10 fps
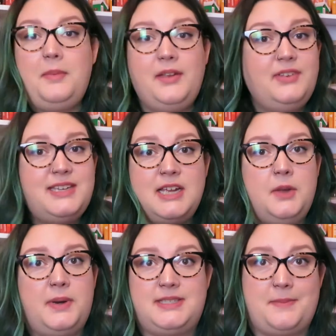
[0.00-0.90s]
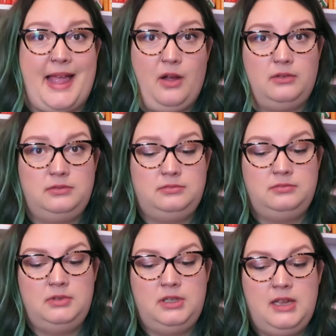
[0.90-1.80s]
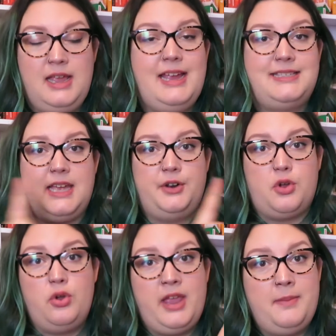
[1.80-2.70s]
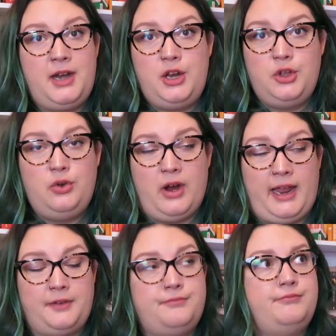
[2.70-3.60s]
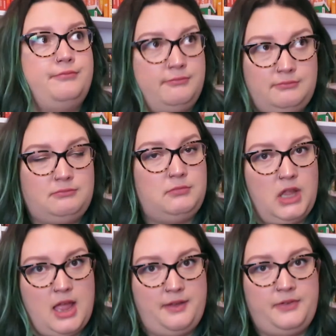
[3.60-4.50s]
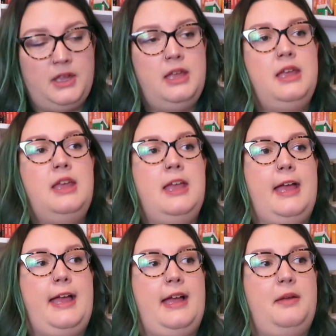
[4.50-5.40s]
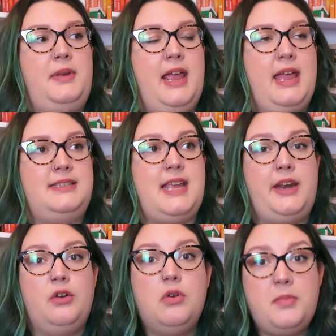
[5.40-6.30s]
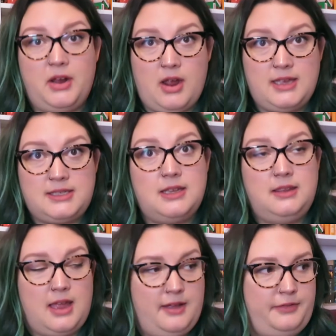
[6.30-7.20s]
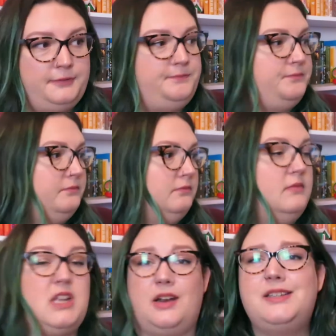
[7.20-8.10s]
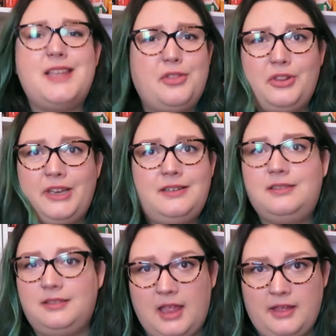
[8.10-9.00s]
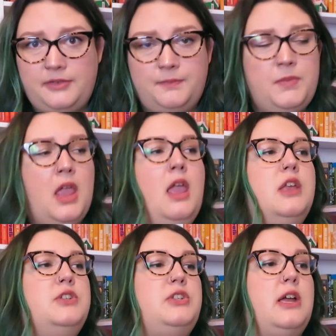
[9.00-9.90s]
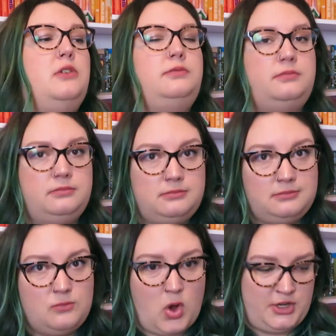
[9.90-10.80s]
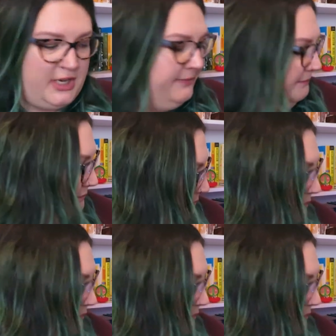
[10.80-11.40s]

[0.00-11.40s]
I'm not gonna tell you what it's about. It's got Nicole Kidman and Hugh Grant, love. It has Edgar Ramirez, love. Donald Sutherland, love. So, watch it.